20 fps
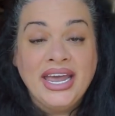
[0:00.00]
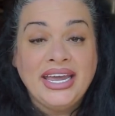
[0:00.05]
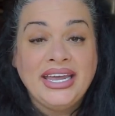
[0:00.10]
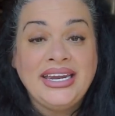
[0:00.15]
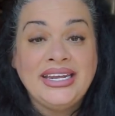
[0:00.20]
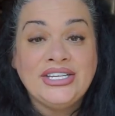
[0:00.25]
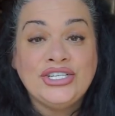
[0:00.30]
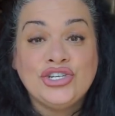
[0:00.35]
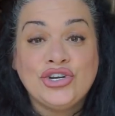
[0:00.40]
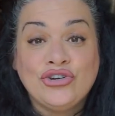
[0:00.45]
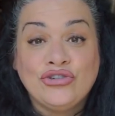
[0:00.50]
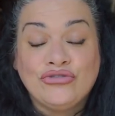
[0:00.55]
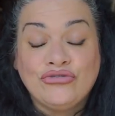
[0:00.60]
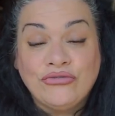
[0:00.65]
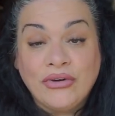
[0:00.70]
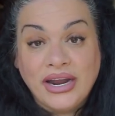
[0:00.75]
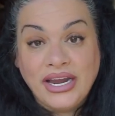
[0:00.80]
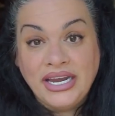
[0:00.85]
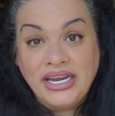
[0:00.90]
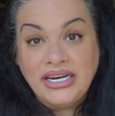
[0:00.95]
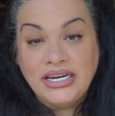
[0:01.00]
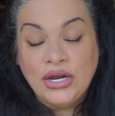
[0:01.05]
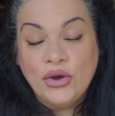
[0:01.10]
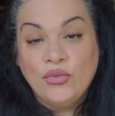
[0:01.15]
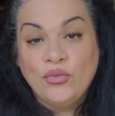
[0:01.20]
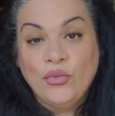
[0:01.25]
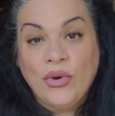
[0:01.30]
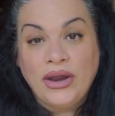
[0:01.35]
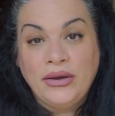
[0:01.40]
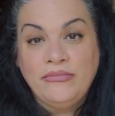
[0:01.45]
It is great
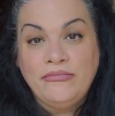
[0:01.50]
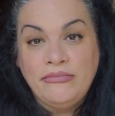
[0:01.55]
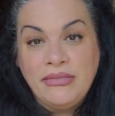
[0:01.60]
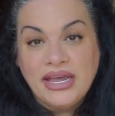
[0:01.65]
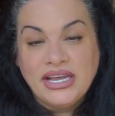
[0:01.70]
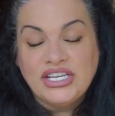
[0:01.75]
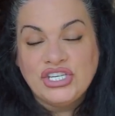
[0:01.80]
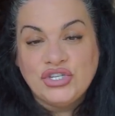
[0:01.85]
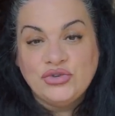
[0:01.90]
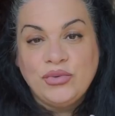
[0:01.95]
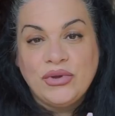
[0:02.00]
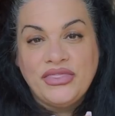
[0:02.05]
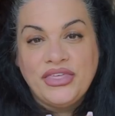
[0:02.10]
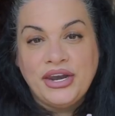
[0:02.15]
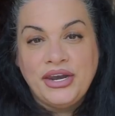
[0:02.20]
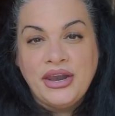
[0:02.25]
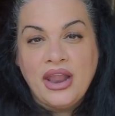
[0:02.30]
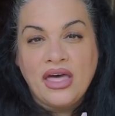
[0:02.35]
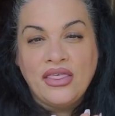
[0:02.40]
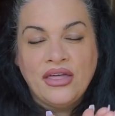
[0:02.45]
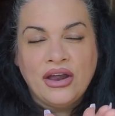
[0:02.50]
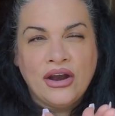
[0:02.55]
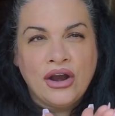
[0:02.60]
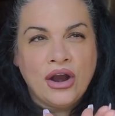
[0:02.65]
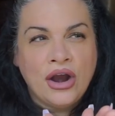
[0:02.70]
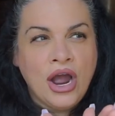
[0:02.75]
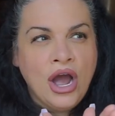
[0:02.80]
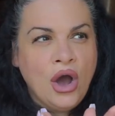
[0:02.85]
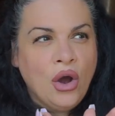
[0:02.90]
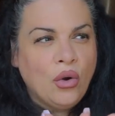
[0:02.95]
when mixed with
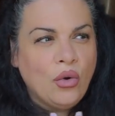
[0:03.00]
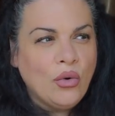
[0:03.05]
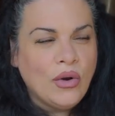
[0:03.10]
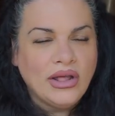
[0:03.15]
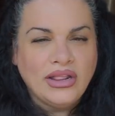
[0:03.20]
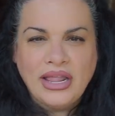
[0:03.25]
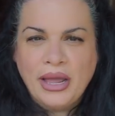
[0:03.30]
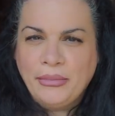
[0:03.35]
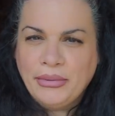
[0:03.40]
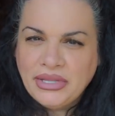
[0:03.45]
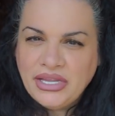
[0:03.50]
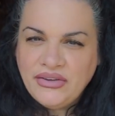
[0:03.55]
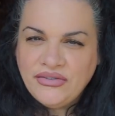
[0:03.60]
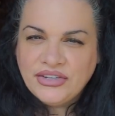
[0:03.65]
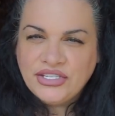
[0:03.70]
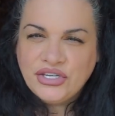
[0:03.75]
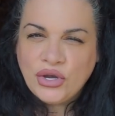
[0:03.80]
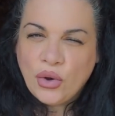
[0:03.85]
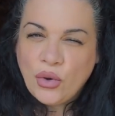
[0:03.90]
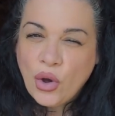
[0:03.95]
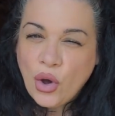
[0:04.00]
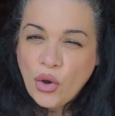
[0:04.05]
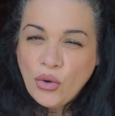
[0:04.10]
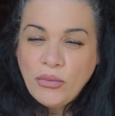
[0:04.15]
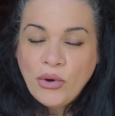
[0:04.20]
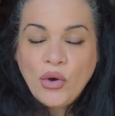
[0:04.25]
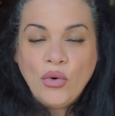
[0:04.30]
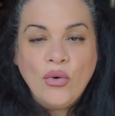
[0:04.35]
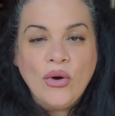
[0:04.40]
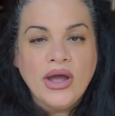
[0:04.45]
another oil, I believe it's
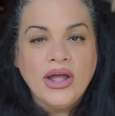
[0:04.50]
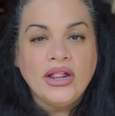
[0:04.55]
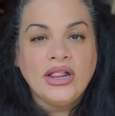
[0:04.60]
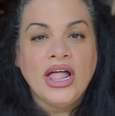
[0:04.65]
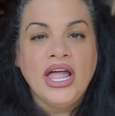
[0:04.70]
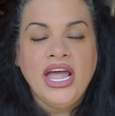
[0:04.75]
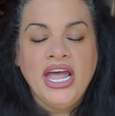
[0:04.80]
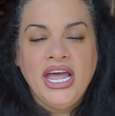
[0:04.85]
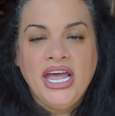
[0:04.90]
jojoba oil.